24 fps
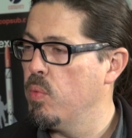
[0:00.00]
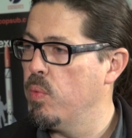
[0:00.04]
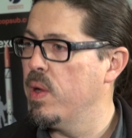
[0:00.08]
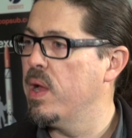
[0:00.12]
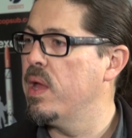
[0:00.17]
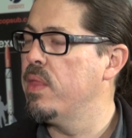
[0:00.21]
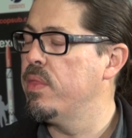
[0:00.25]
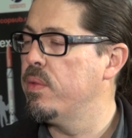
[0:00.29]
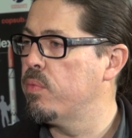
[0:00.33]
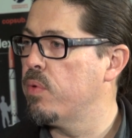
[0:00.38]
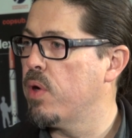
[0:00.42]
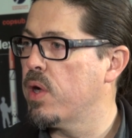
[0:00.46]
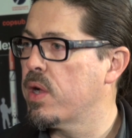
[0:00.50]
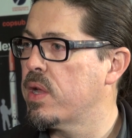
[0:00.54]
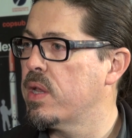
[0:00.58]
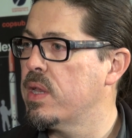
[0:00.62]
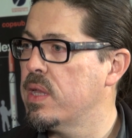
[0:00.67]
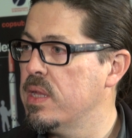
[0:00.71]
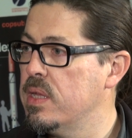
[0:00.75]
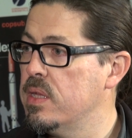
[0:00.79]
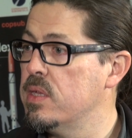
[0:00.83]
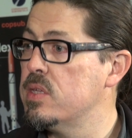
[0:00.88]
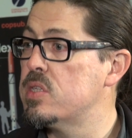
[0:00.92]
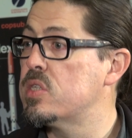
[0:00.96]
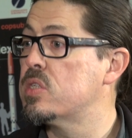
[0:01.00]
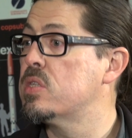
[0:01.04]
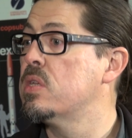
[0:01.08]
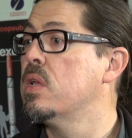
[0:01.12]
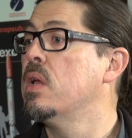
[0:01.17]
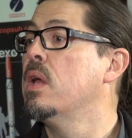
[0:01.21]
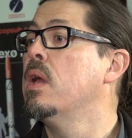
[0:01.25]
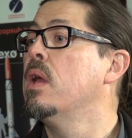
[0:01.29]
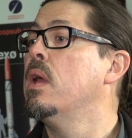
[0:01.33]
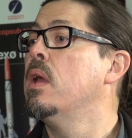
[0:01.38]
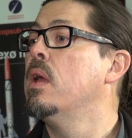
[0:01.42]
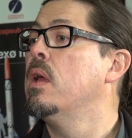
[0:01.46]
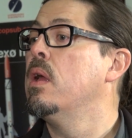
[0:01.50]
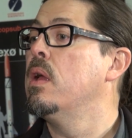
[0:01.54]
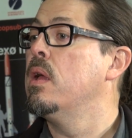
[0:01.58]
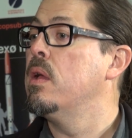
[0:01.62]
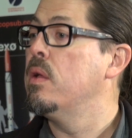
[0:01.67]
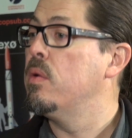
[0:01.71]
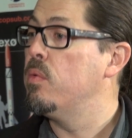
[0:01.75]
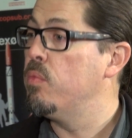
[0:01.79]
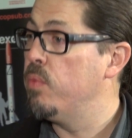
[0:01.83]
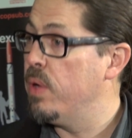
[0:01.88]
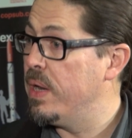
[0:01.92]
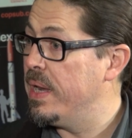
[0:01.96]
where the rocket is
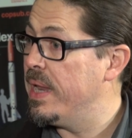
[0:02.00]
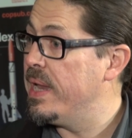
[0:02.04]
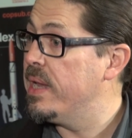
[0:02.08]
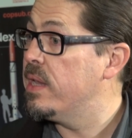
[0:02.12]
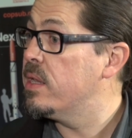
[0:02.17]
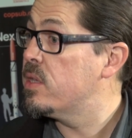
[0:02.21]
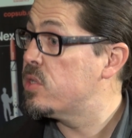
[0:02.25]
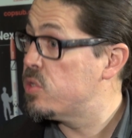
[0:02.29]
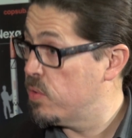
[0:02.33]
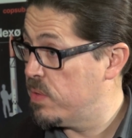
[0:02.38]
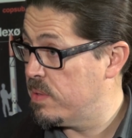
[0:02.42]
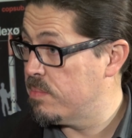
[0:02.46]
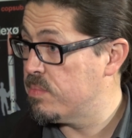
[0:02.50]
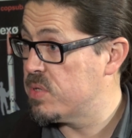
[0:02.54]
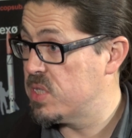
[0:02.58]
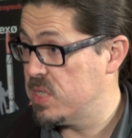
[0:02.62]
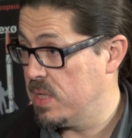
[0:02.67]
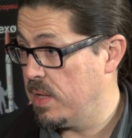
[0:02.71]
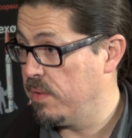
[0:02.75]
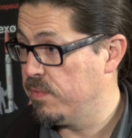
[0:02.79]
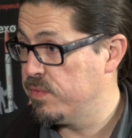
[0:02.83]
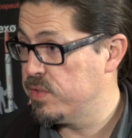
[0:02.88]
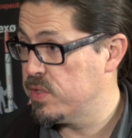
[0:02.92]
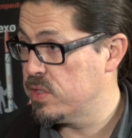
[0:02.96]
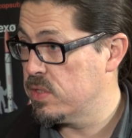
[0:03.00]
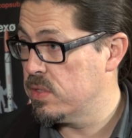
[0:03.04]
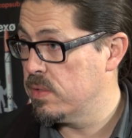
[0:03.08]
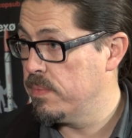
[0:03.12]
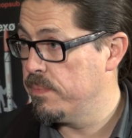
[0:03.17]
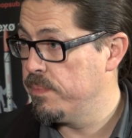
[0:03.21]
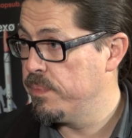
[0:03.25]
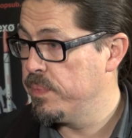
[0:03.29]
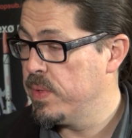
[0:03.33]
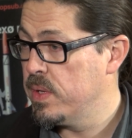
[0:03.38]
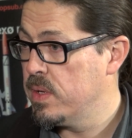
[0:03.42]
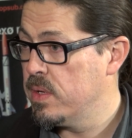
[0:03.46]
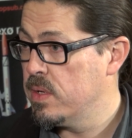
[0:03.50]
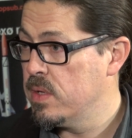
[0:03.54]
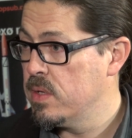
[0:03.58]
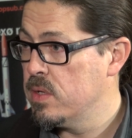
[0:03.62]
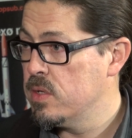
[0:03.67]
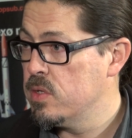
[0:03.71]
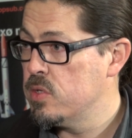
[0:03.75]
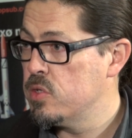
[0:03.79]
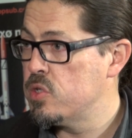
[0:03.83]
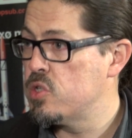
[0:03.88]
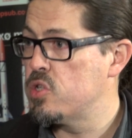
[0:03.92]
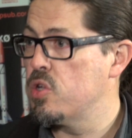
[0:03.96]
related to themselves,
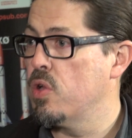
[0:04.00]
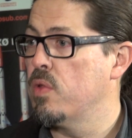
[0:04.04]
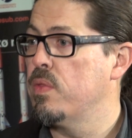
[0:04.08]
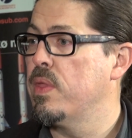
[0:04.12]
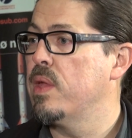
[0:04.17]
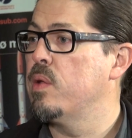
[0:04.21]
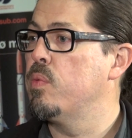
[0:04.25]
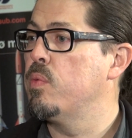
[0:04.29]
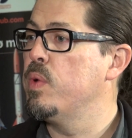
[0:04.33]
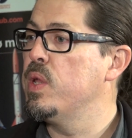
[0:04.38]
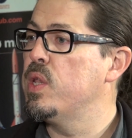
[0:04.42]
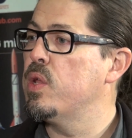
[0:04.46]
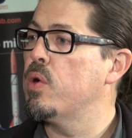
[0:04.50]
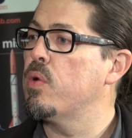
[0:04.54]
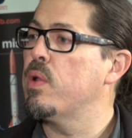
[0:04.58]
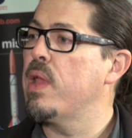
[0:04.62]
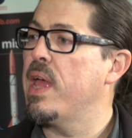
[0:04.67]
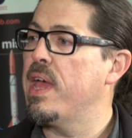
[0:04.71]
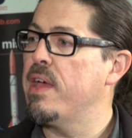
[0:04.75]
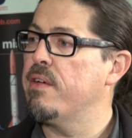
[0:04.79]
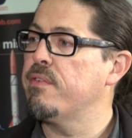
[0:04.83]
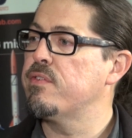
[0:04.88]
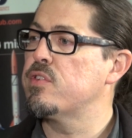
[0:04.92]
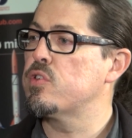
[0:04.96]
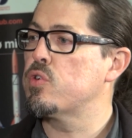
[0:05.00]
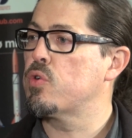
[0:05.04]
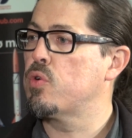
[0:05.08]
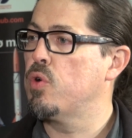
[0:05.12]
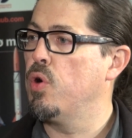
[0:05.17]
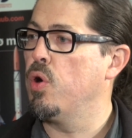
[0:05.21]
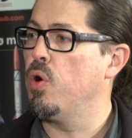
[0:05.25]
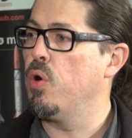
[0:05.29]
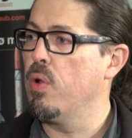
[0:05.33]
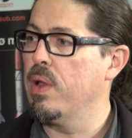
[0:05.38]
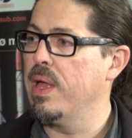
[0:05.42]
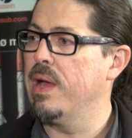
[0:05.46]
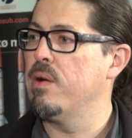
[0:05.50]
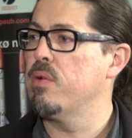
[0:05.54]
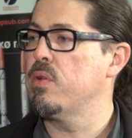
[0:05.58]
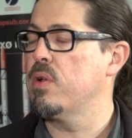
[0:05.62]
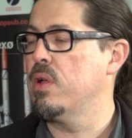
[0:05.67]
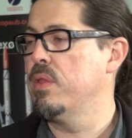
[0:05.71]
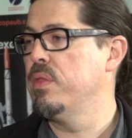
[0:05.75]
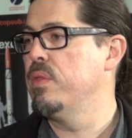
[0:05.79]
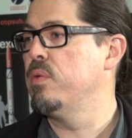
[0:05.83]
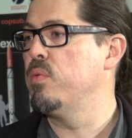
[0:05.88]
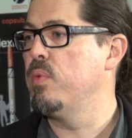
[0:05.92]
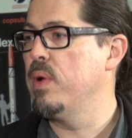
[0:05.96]
so that we don't have to call out
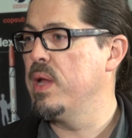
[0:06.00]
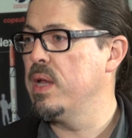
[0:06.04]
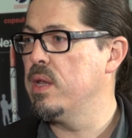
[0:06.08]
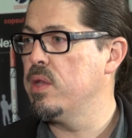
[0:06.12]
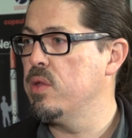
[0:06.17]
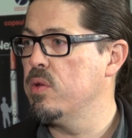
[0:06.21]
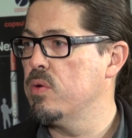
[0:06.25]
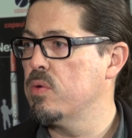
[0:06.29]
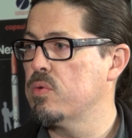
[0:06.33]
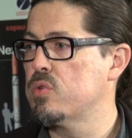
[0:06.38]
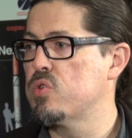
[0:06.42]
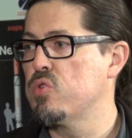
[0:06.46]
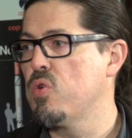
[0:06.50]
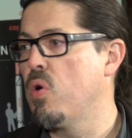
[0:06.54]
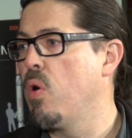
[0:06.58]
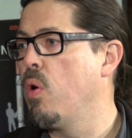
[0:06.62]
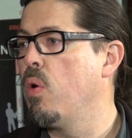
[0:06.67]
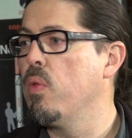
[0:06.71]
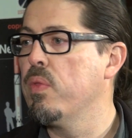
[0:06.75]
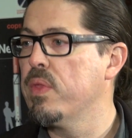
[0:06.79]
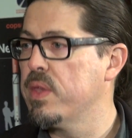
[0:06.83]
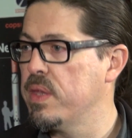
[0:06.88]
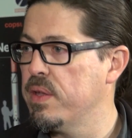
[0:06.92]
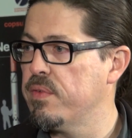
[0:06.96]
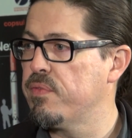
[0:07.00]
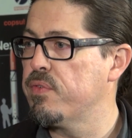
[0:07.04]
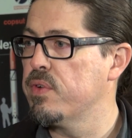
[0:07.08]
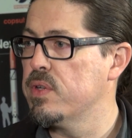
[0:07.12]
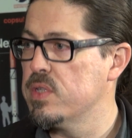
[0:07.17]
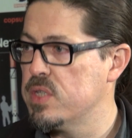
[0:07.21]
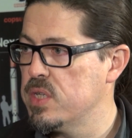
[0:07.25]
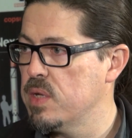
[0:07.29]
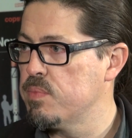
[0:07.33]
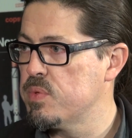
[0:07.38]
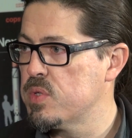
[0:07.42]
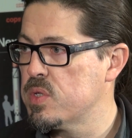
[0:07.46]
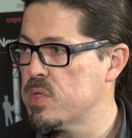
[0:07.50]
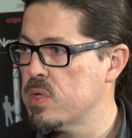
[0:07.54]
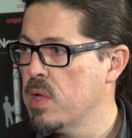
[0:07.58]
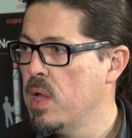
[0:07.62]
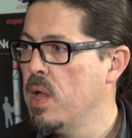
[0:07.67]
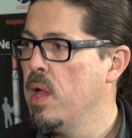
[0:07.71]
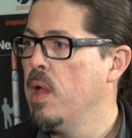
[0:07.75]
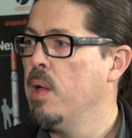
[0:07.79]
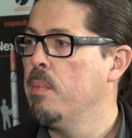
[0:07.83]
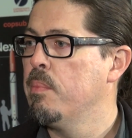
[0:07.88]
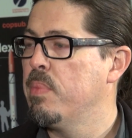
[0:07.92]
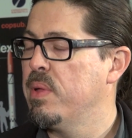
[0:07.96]
on the radio to all the different ships,
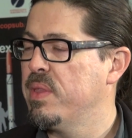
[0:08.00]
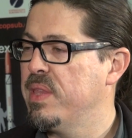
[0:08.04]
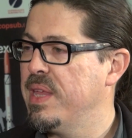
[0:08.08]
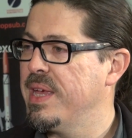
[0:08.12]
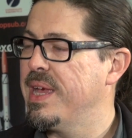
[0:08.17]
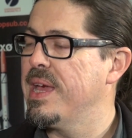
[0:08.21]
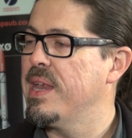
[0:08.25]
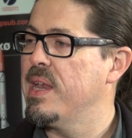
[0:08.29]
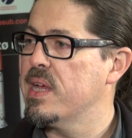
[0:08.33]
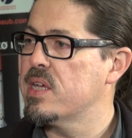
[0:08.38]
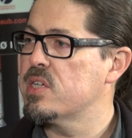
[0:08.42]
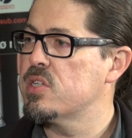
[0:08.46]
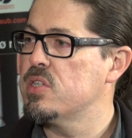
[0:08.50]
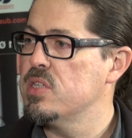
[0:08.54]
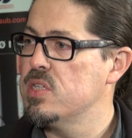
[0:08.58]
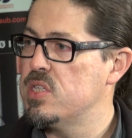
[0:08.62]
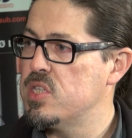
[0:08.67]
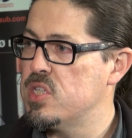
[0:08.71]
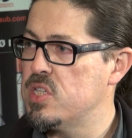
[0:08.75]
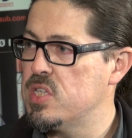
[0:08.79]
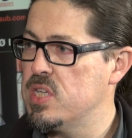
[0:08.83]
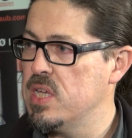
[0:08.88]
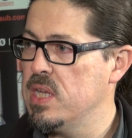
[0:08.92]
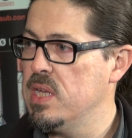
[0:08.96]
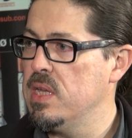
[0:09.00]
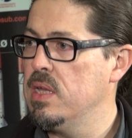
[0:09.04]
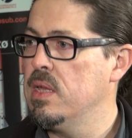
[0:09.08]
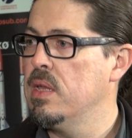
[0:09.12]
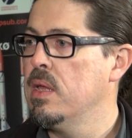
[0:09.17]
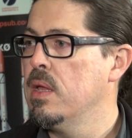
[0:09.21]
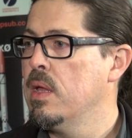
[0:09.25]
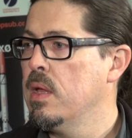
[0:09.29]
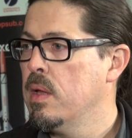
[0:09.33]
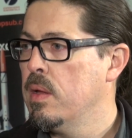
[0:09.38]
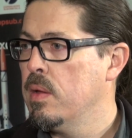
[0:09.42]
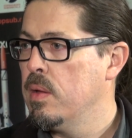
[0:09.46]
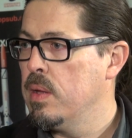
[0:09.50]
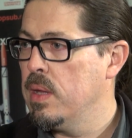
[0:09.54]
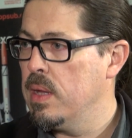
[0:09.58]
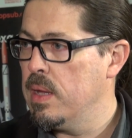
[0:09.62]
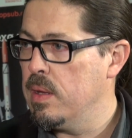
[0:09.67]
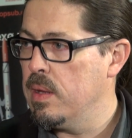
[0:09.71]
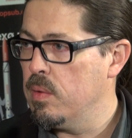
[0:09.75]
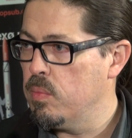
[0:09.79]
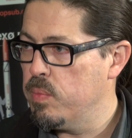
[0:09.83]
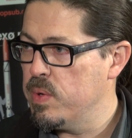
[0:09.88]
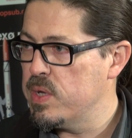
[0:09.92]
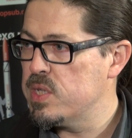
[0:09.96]
but they can actually see
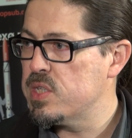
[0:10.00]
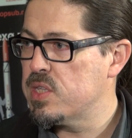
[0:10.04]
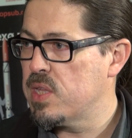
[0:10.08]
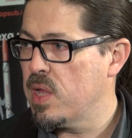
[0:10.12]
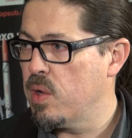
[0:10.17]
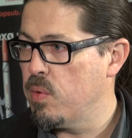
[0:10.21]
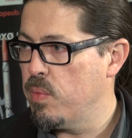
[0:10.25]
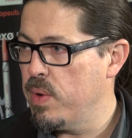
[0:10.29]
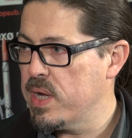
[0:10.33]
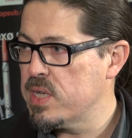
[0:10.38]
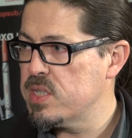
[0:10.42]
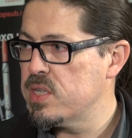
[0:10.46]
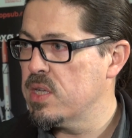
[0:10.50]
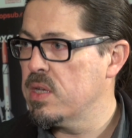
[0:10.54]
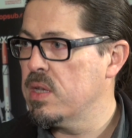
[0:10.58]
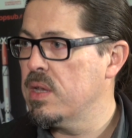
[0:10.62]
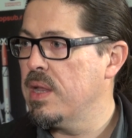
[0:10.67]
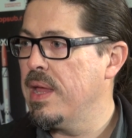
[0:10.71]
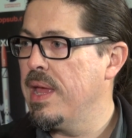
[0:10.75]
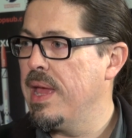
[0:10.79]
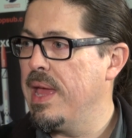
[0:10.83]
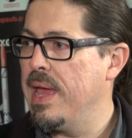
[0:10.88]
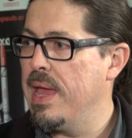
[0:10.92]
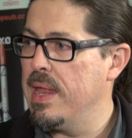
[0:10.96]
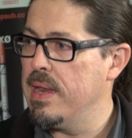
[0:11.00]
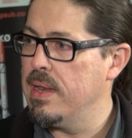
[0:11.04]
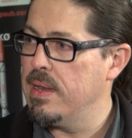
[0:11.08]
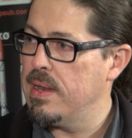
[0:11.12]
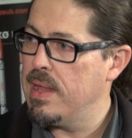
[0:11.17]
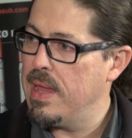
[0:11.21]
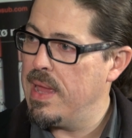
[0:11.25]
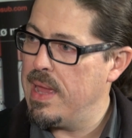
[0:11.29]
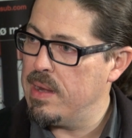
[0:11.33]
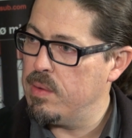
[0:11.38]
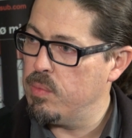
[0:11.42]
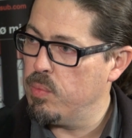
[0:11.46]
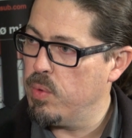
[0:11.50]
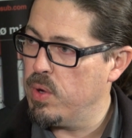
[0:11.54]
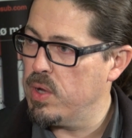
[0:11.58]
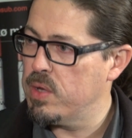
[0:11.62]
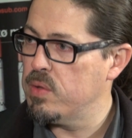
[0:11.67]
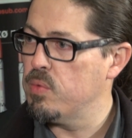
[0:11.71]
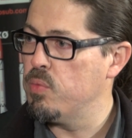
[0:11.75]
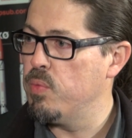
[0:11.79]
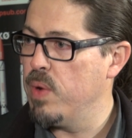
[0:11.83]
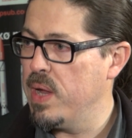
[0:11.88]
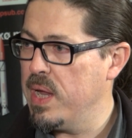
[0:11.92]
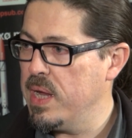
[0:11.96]
in which direction and at
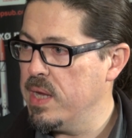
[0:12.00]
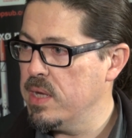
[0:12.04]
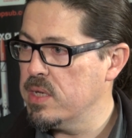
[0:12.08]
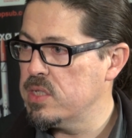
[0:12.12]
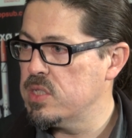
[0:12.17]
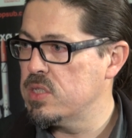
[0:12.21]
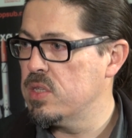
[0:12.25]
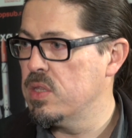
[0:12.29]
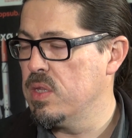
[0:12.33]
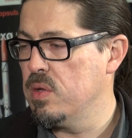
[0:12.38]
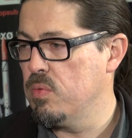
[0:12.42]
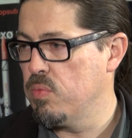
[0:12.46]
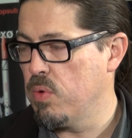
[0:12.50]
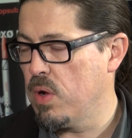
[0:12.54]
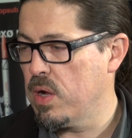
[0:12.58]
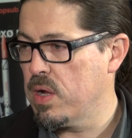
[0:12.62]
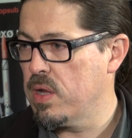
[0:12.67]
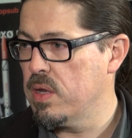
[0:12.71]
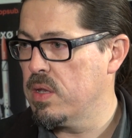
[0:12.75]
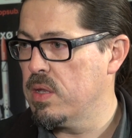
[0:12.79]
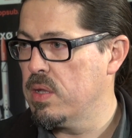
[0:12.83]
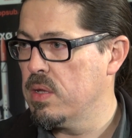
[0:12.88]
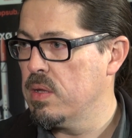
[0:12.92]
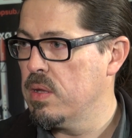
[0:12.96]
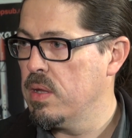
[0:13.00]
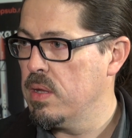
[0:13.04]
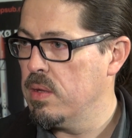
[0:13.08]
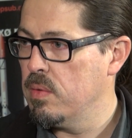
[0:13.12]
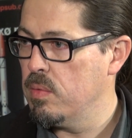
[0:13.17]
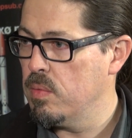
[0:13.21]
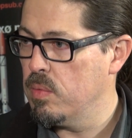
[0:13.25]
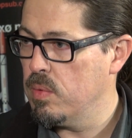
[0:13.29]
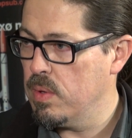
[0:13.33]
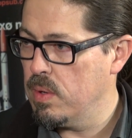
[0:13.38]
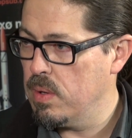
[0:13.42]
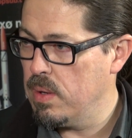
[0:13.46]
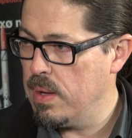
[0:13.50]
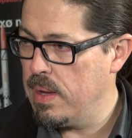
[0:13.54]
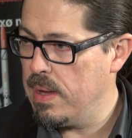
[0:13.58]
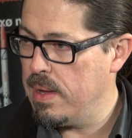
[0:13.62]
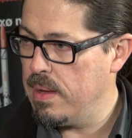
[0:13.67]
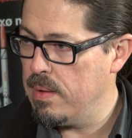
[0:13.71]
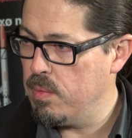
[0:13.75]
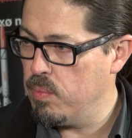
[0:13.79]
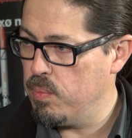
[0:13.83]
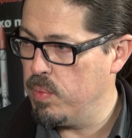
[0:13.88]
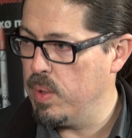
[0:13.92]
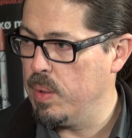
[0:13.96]
what range the rocket
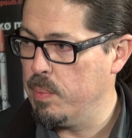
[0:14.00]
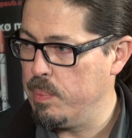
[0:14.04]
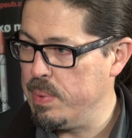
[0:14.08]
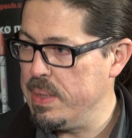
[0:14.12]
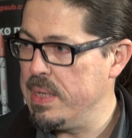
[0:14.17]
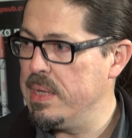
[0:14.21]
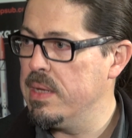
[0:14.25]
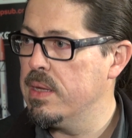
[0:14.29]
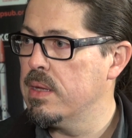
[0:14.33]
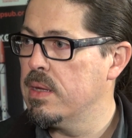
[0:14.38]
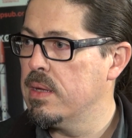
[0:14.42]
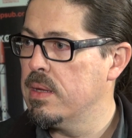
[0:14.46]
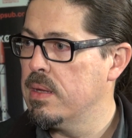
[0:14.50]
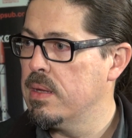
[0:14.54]
will be.